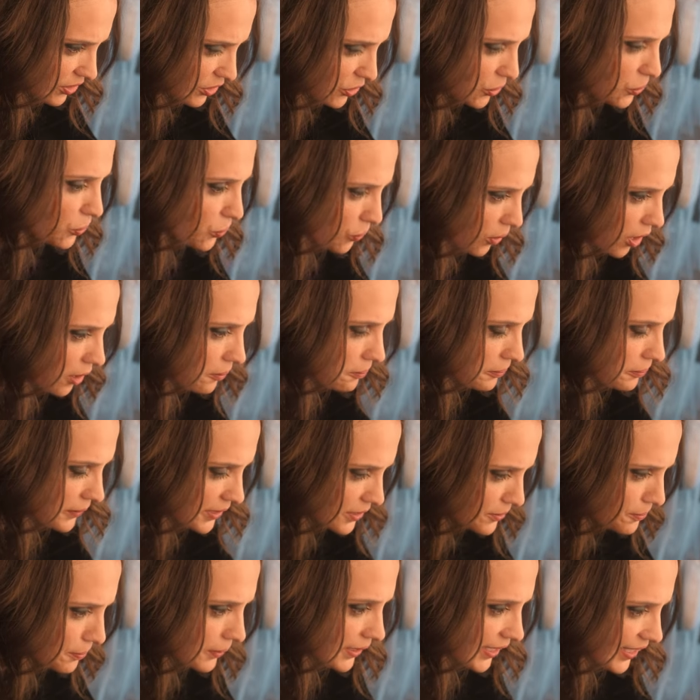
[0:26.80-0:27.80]
You want me to
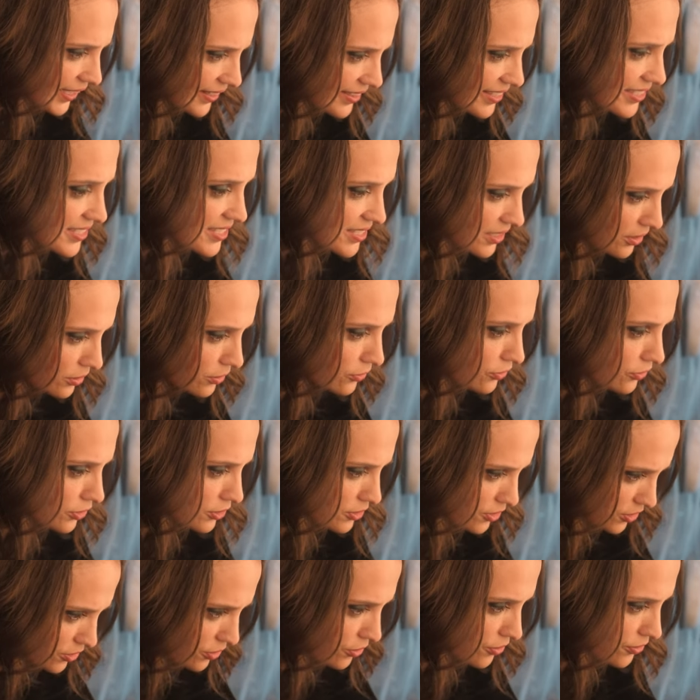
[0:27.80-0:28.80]
play the Silver
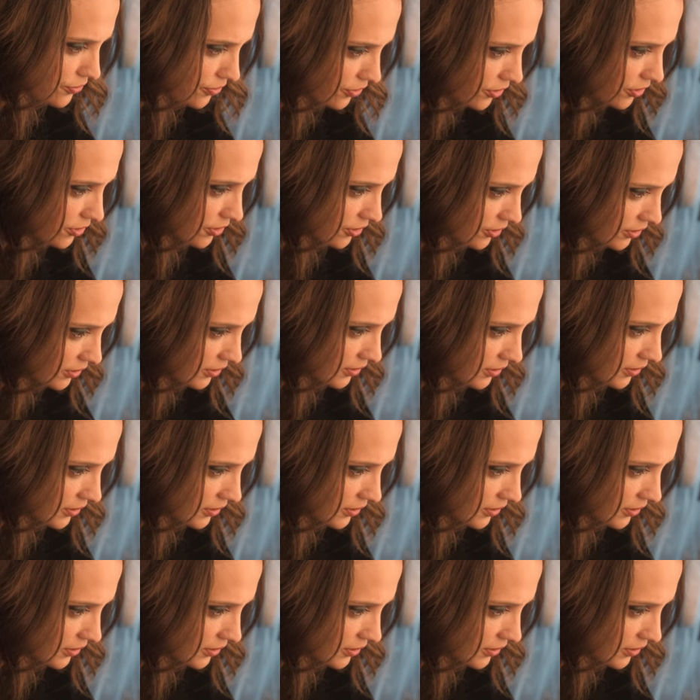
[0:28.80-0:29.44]
Surfer.